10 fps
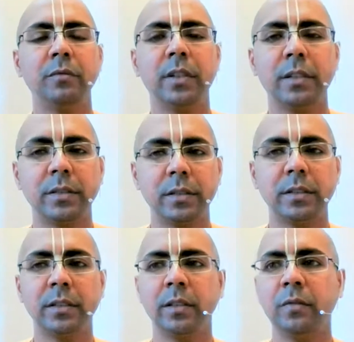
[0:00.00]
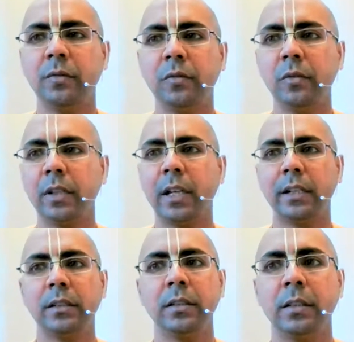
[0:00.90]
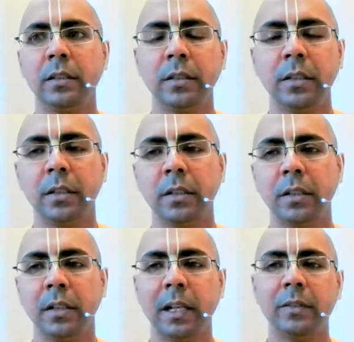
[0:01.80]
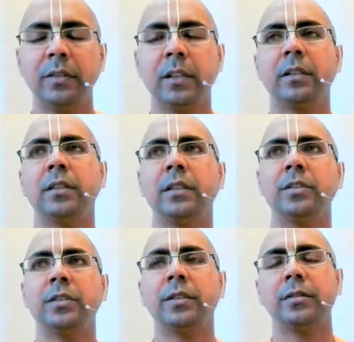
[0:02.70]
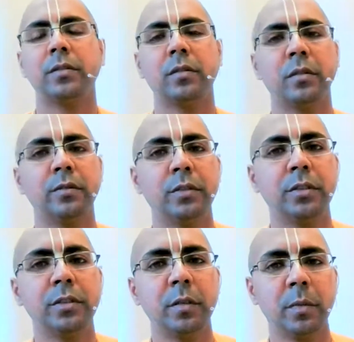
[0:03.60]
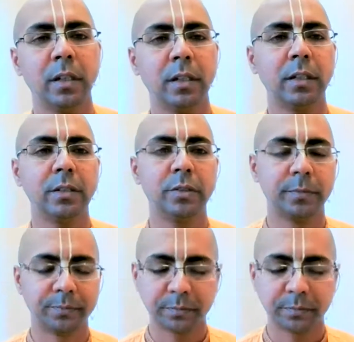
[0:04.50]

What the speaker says: We are discussing the wonderful character, life and teachings of Yudhishthira Maharaj.